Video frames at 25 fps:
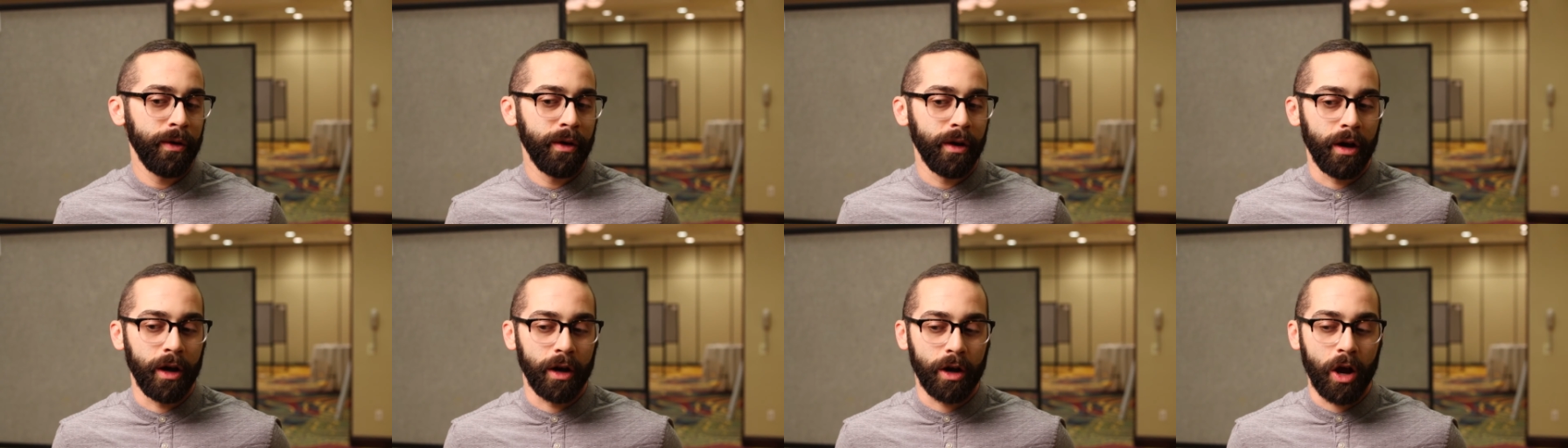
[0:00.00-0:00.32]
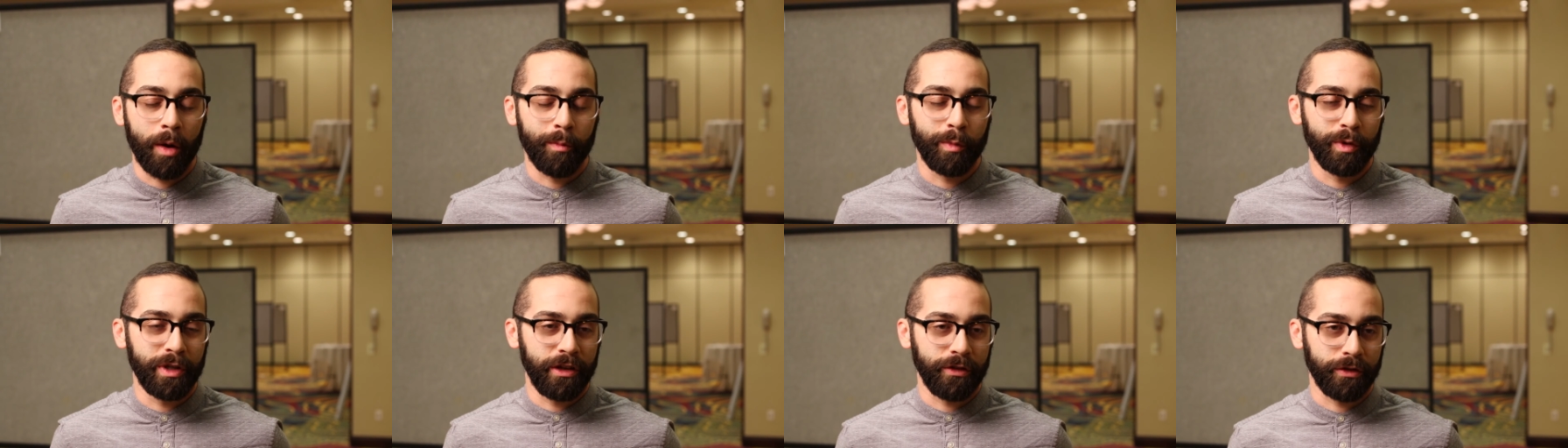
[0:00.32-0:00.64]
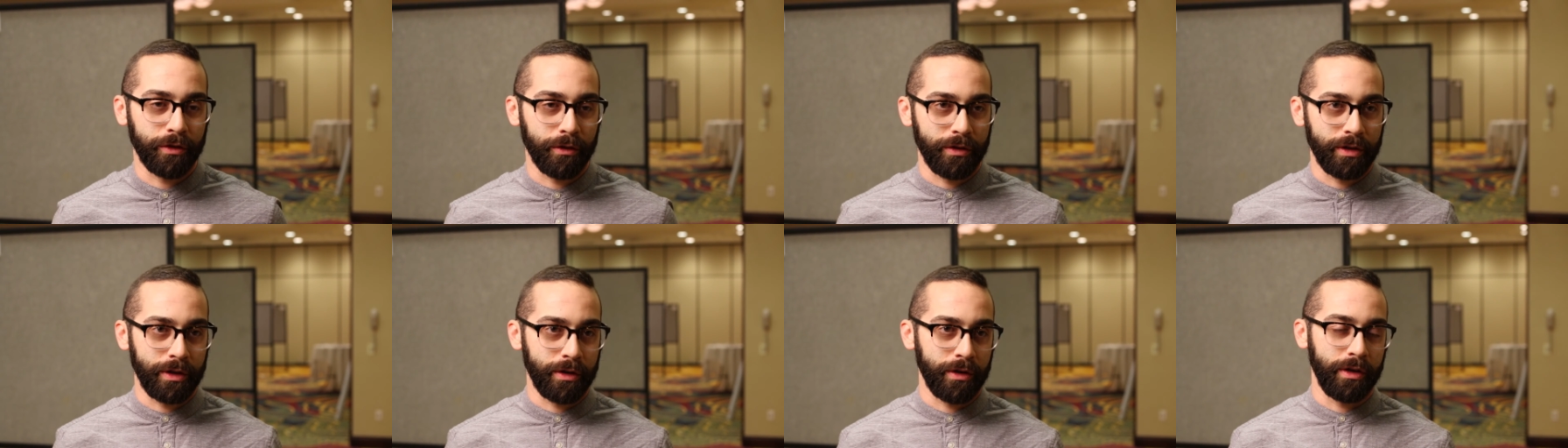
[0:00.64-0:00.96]
uh,
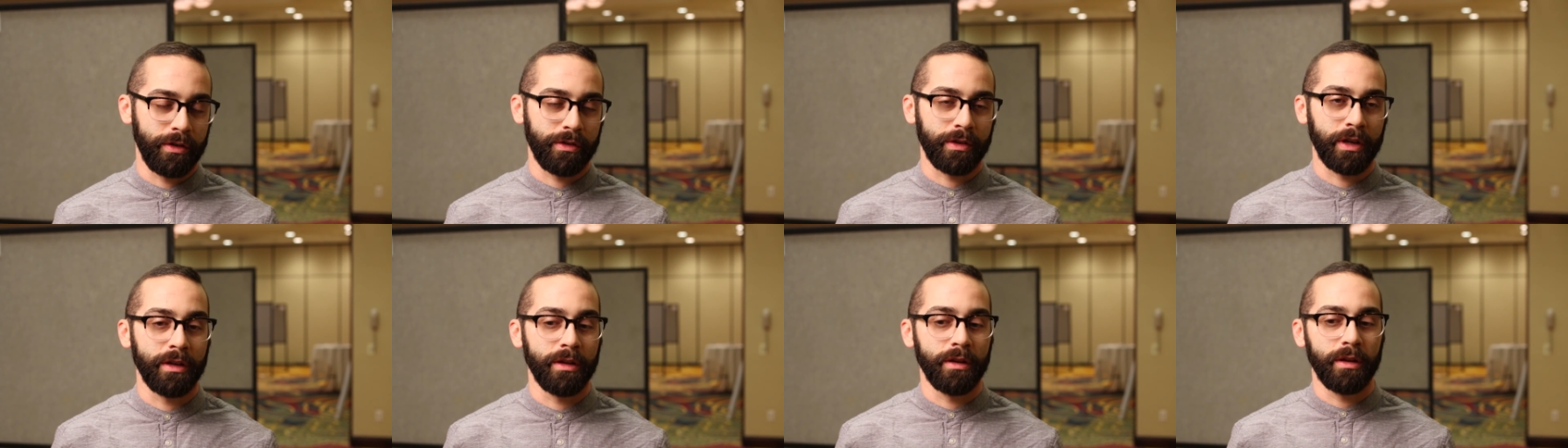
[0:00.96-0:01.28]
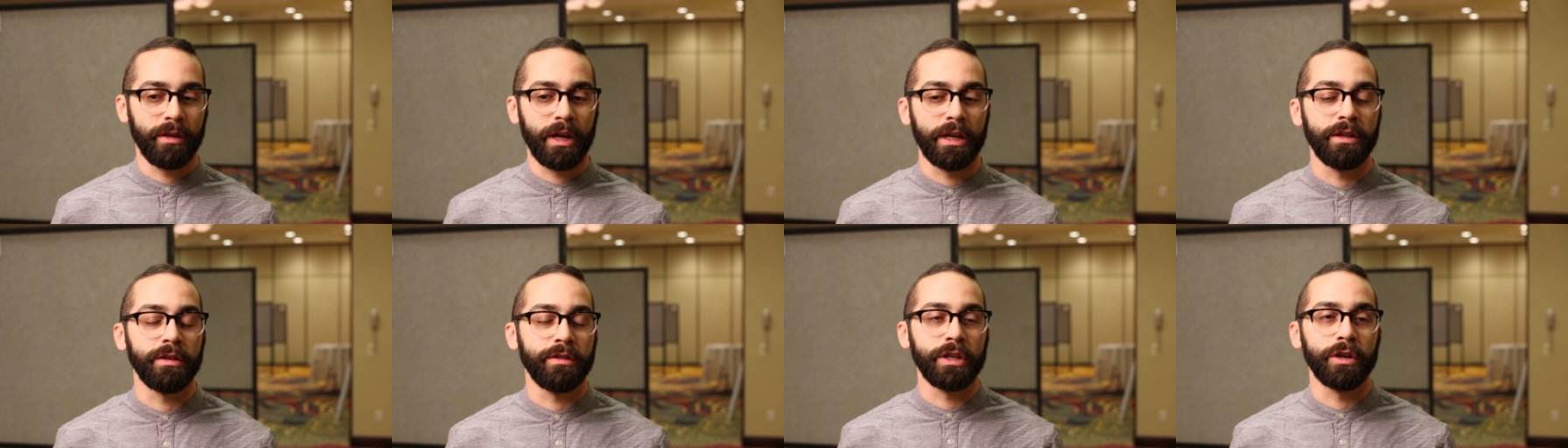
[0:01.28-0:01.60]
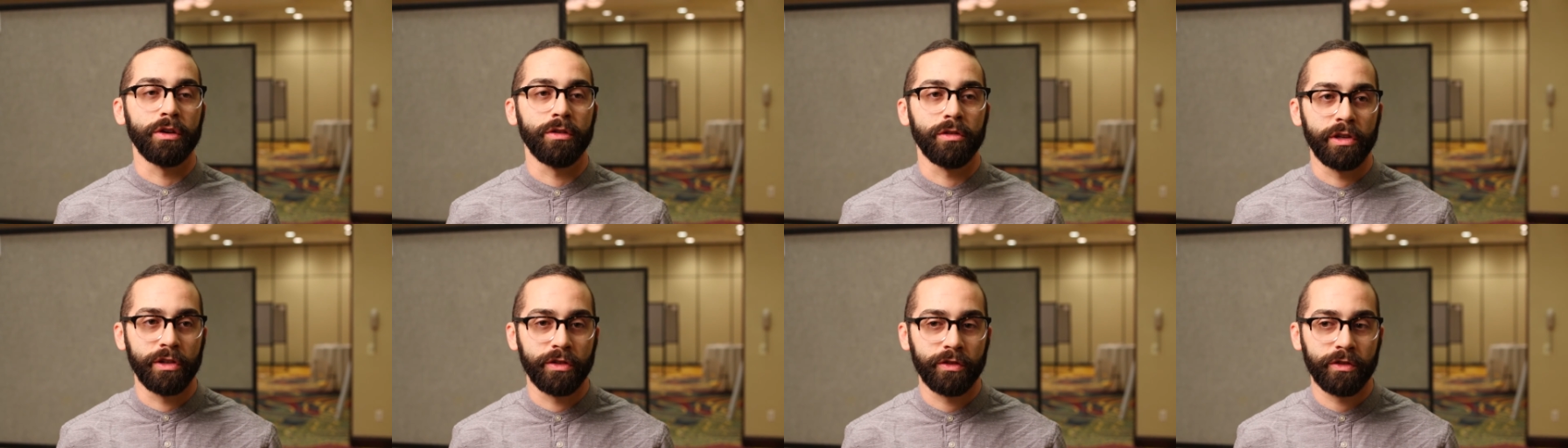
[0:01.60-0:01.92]
computational theories and, and
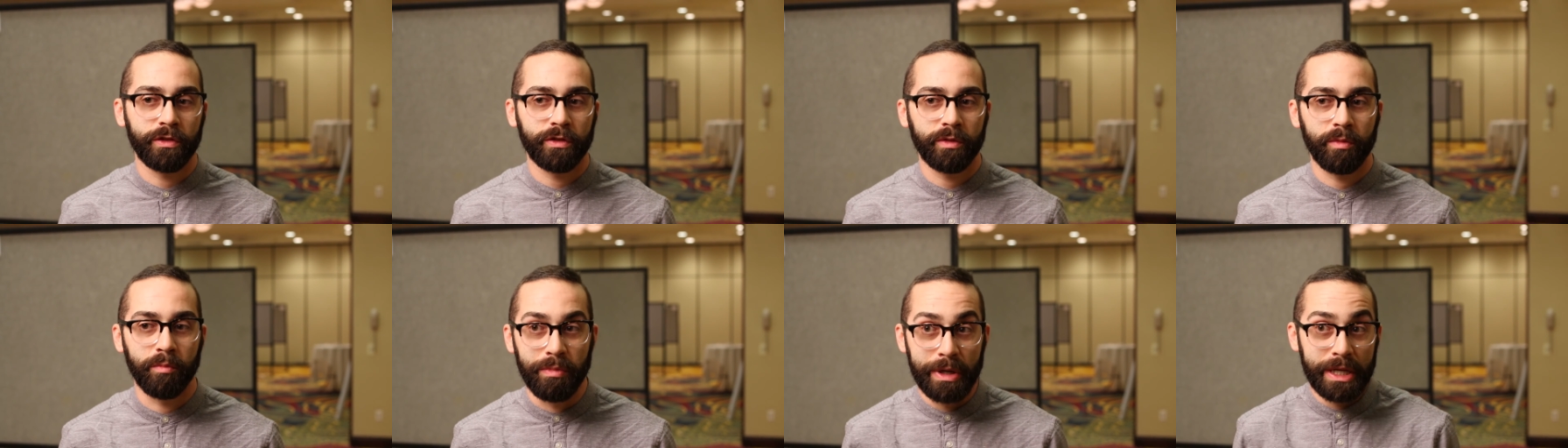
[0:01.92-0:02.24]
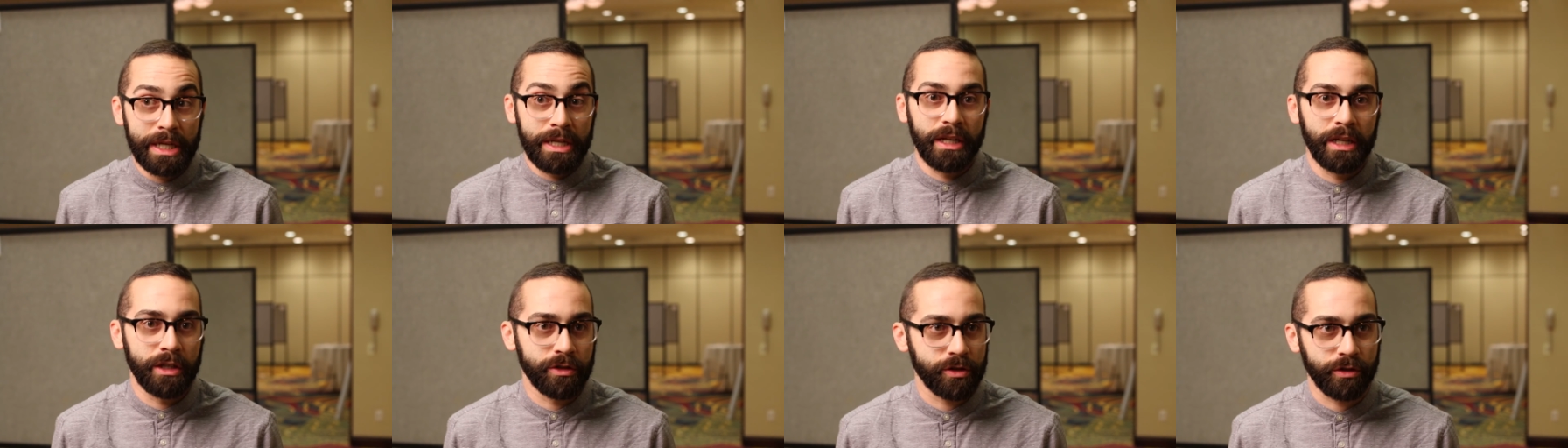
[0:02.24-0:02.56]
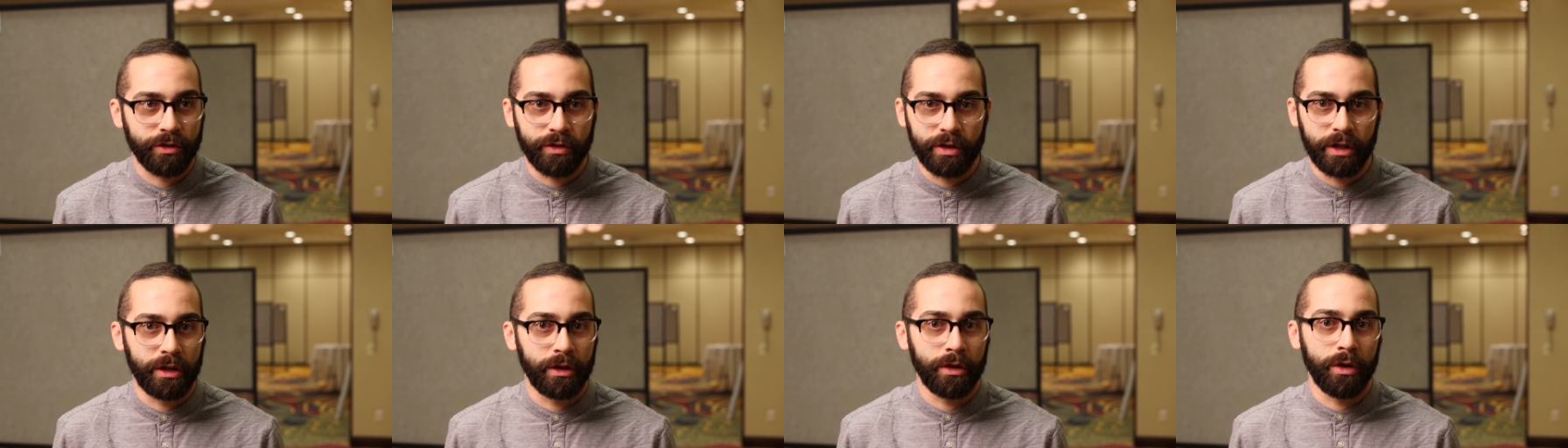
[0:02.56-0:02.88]
theorists being
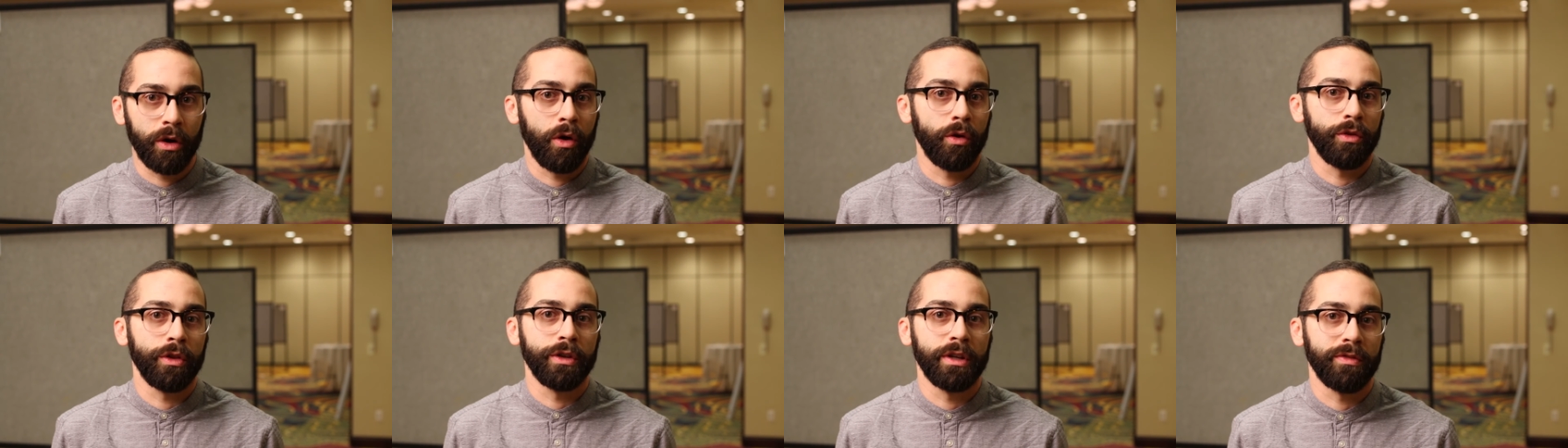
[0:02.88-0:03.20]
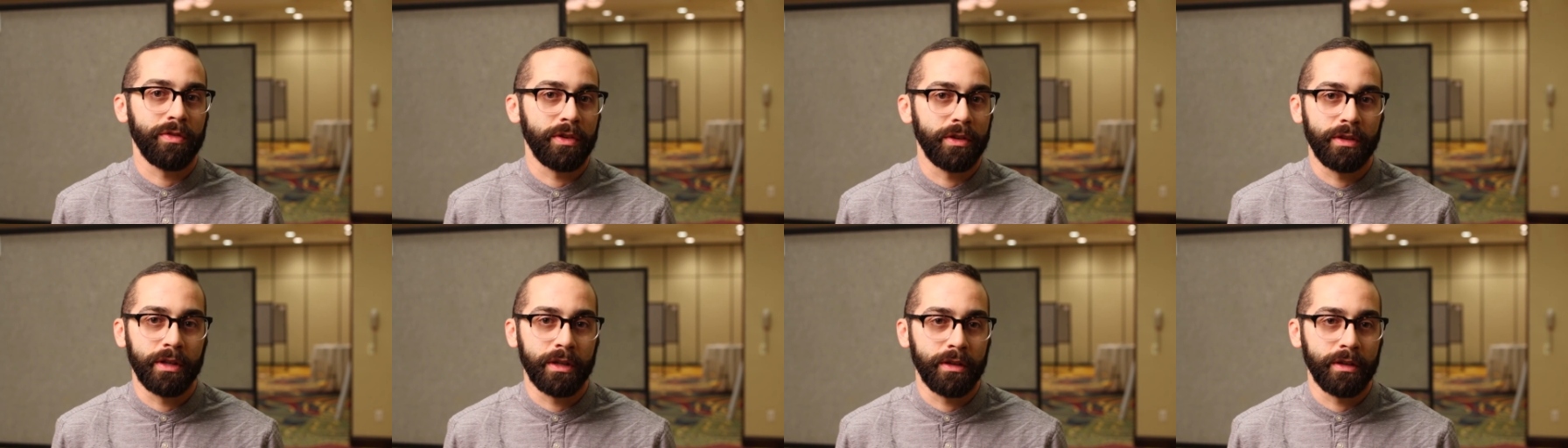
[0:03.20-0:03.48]
interested in all the different